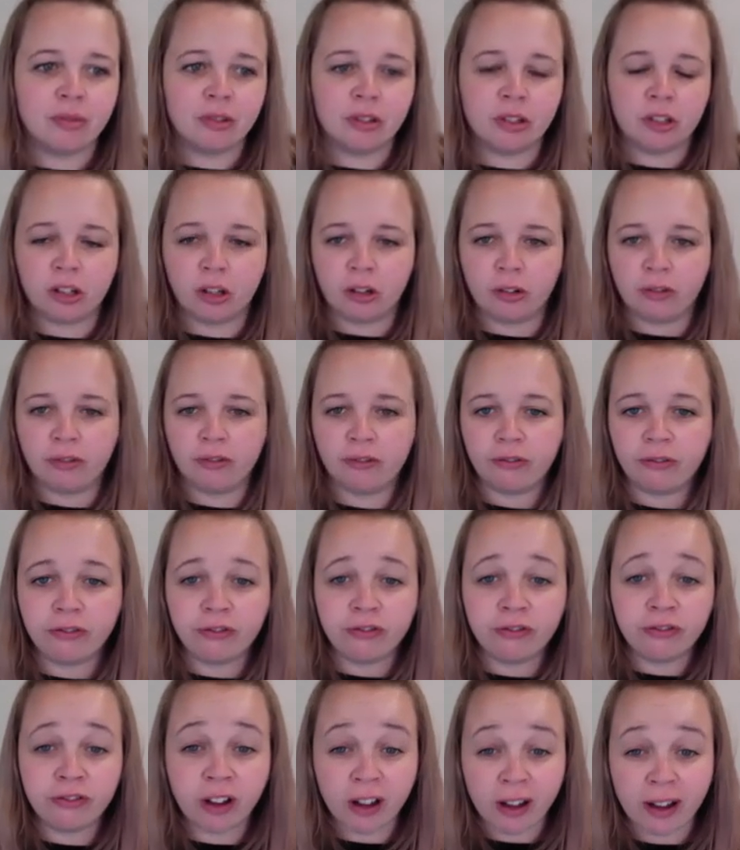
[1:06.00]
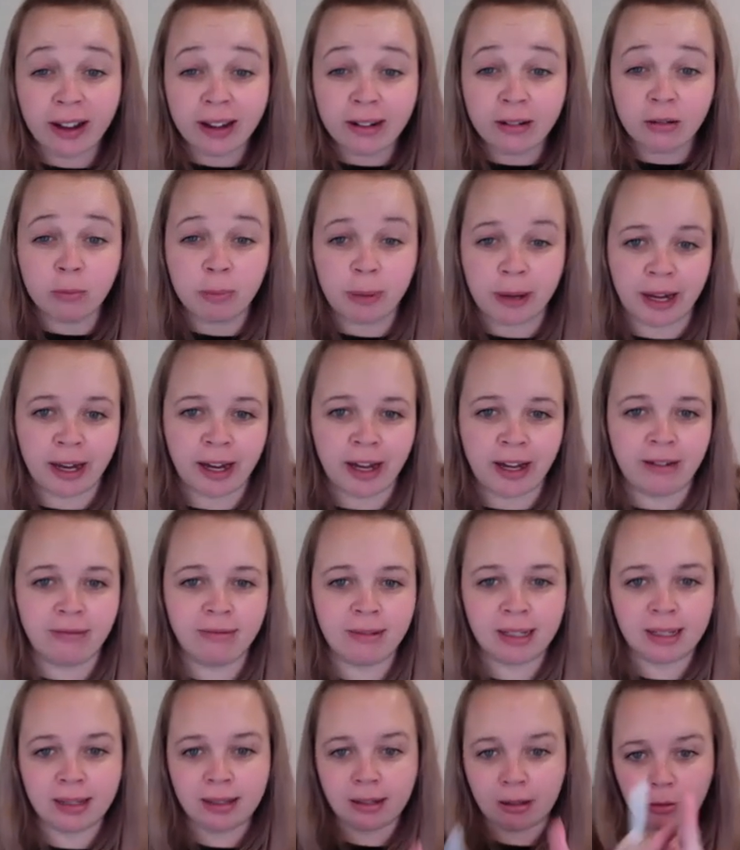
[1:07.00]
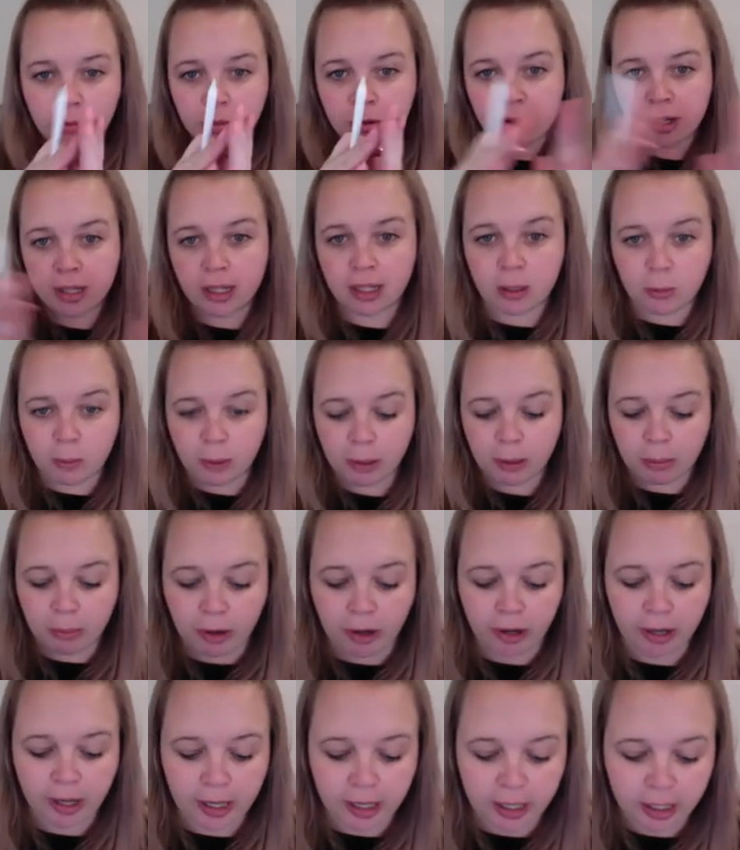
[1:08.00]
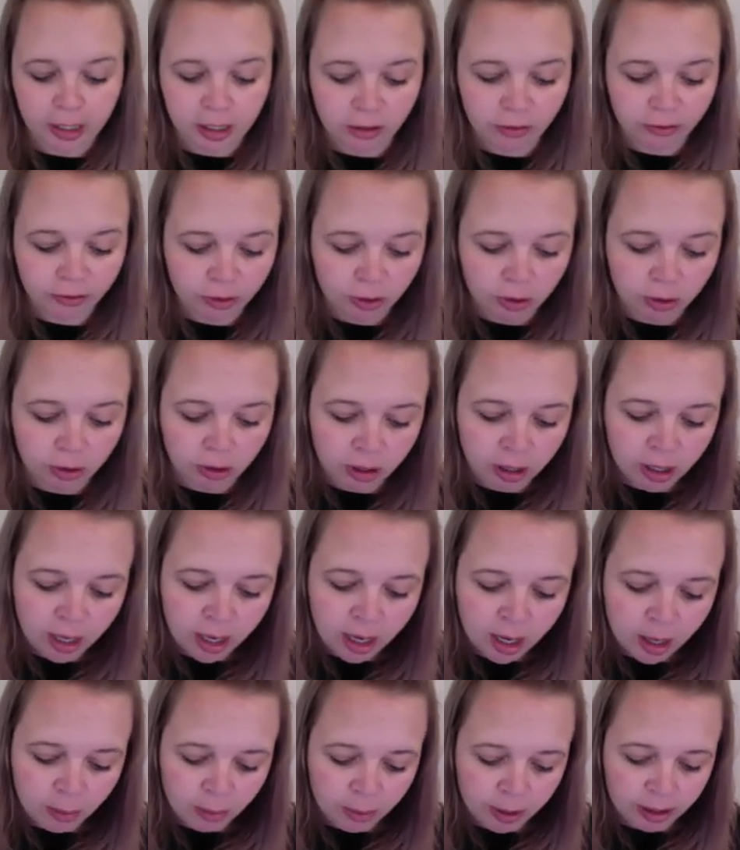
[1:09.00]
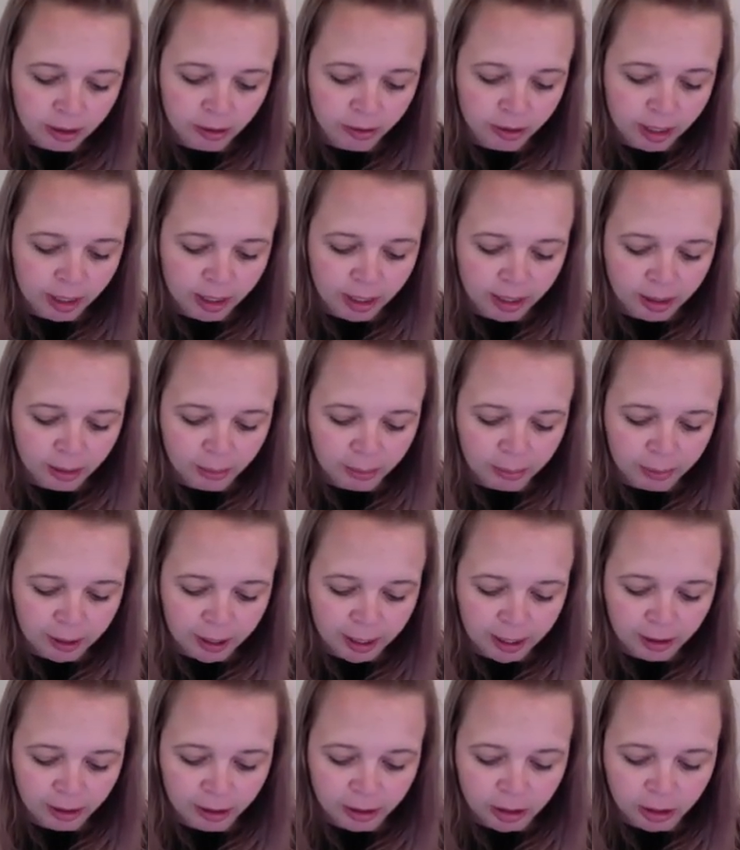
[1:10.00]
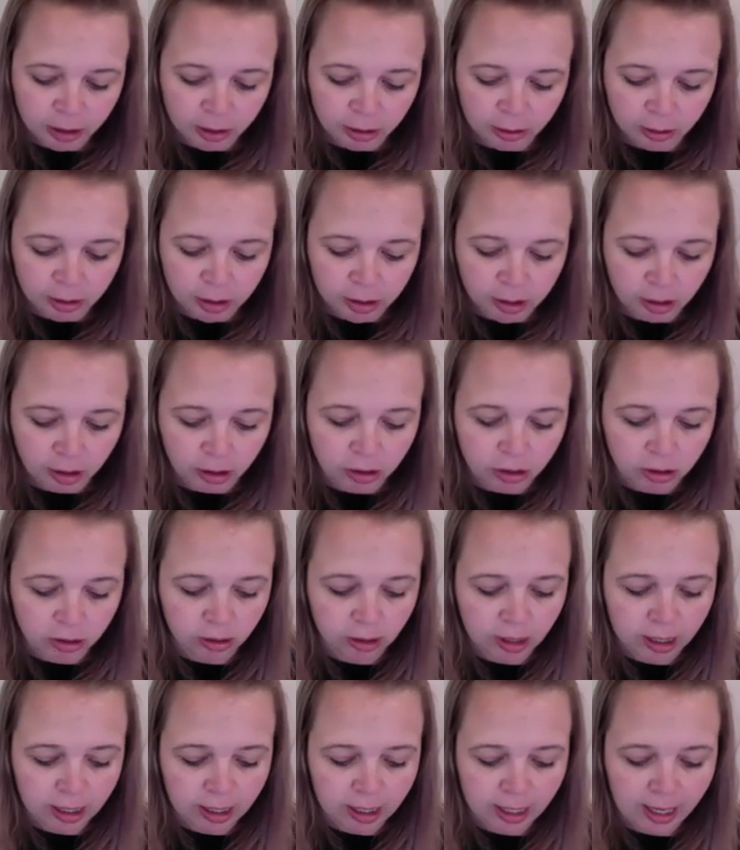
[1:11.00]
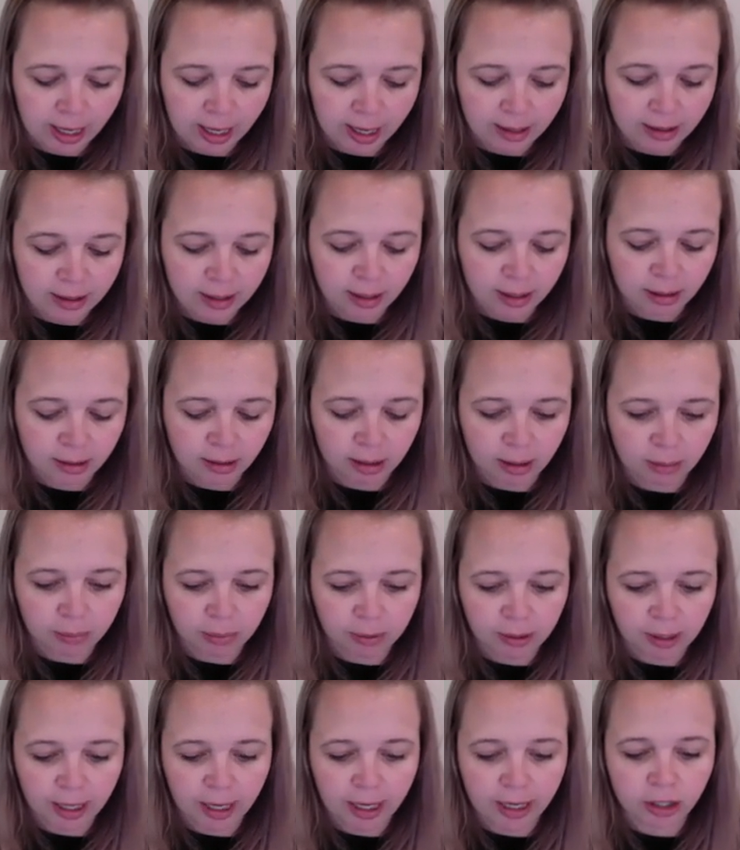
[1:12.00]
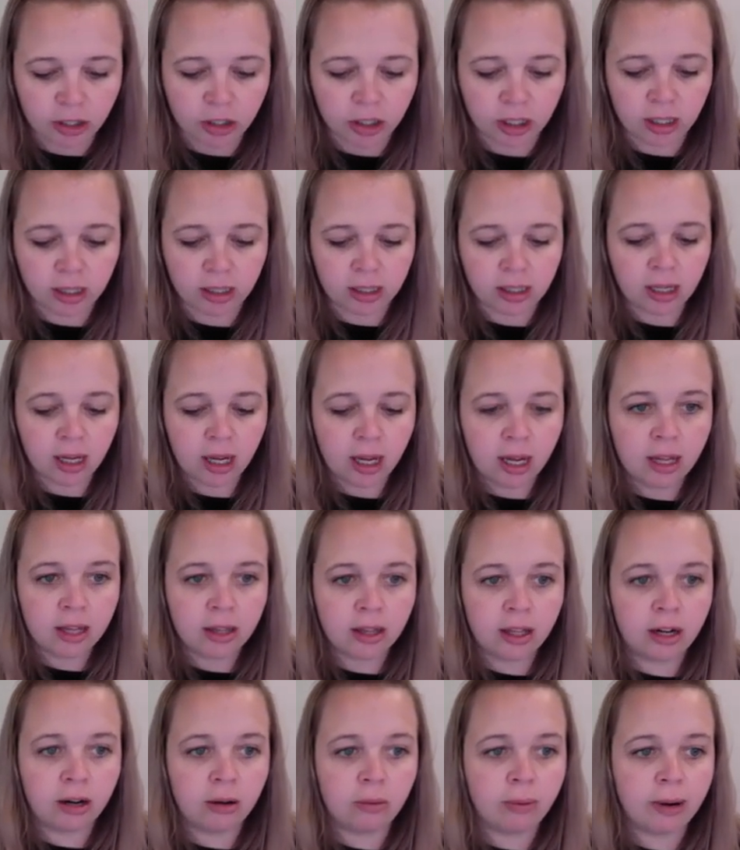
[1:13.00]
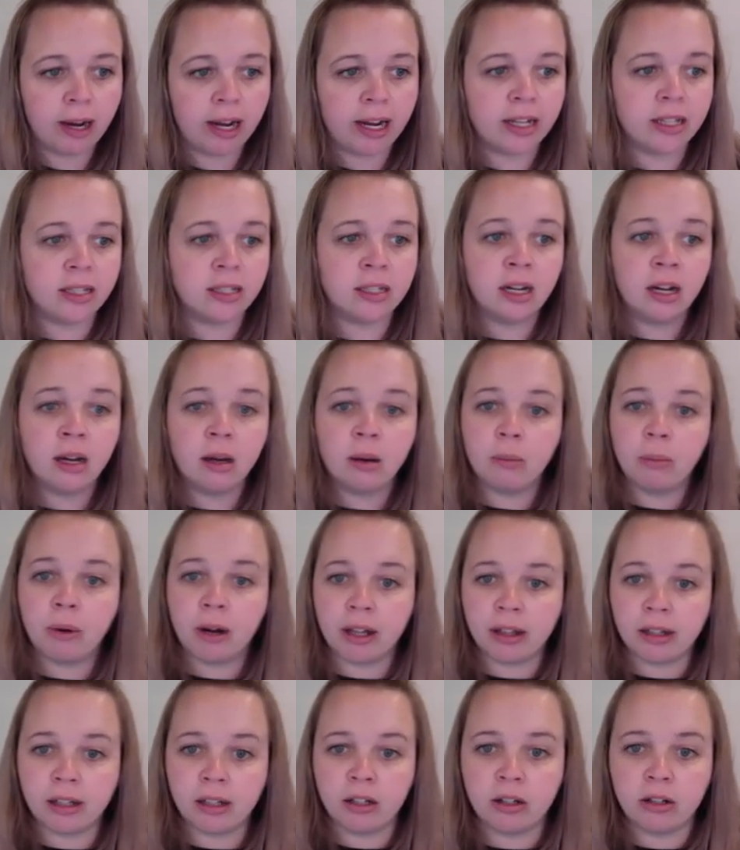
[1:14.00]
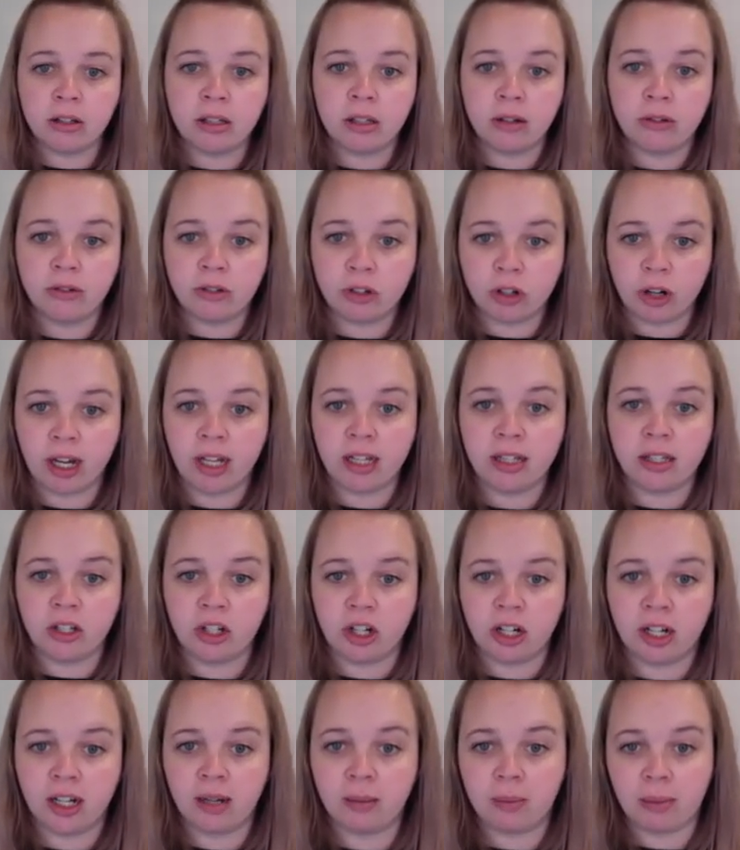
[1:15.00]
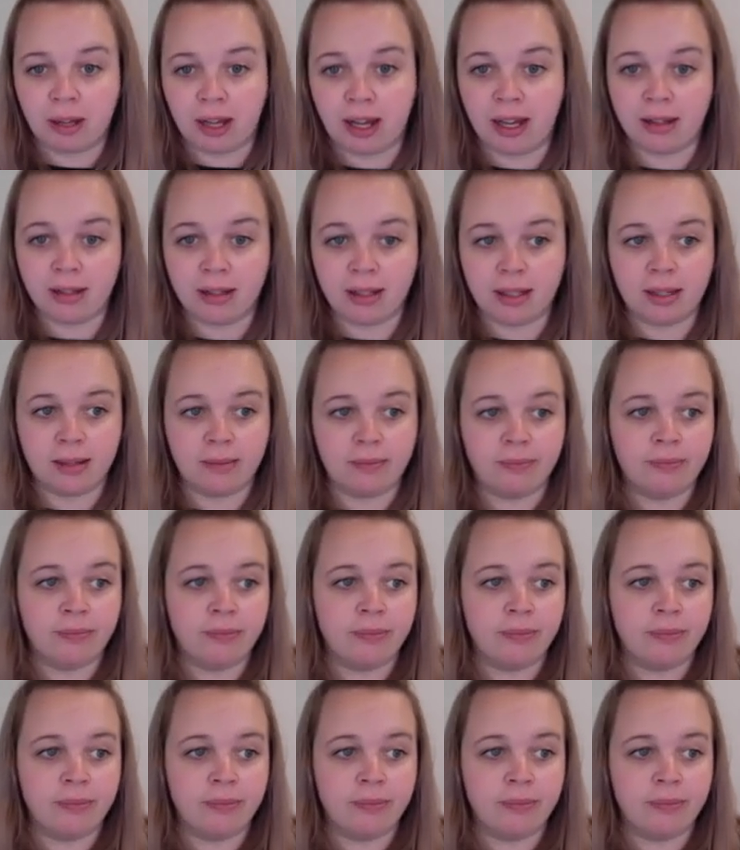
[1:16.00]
So final part of this dot point that's been broken into 4, we're looking at the biological, social and ethical implications that are raised by the use of transgenic plants.